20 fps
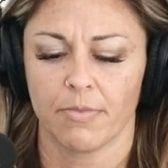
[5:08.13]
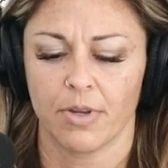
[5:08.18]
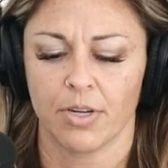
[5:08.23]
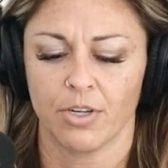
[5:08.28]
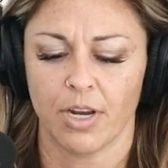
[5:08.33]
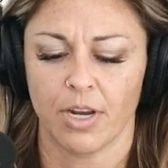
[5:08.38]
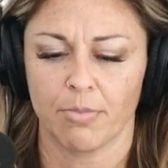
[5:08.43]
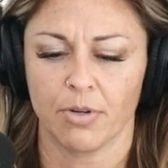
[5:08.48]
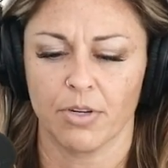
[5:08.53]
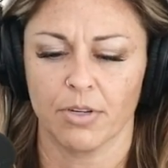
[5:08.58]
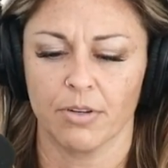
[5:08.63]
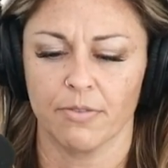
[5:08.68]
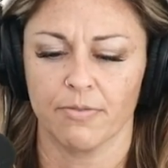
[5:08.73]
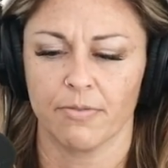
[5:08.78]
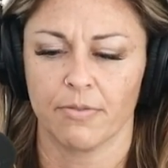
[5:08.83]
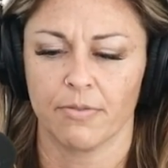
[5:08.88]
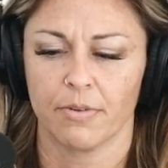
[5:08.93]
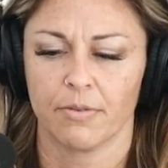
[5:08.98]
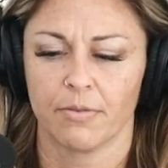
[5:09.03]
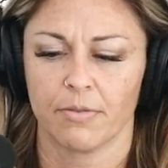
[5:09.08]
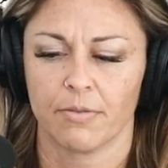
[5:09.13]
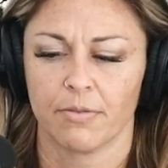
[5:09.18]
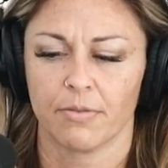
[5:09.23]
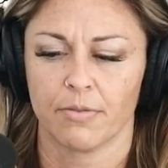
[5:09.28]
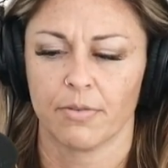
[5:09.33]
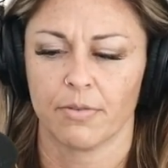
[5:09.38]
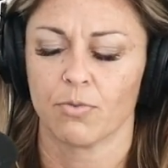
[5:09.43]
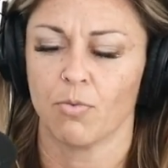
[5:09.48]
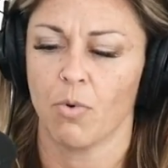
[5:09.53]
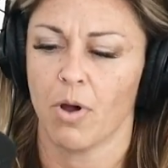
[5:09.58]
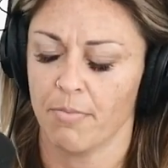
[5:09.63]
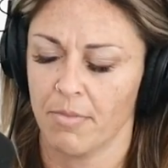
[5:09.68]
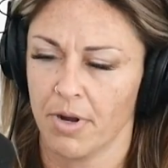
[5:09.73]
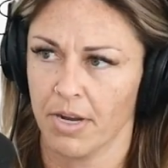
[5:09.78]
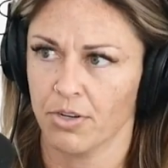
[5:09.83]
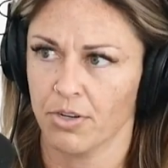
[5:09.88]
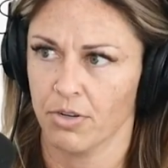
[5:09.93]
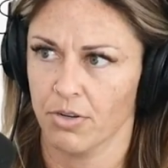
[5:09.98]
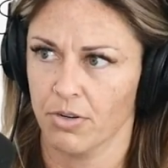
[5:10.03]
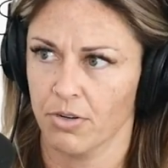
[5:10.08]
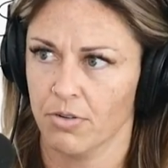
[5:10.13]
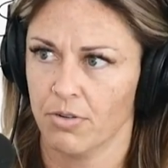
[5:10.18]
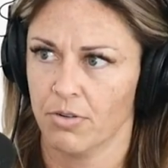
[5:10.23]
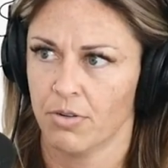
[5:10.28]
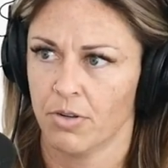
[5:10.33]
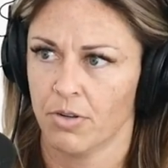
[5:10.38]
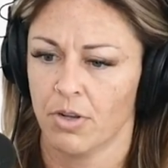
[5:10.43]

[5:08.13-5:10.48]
a chapter of SWOP National.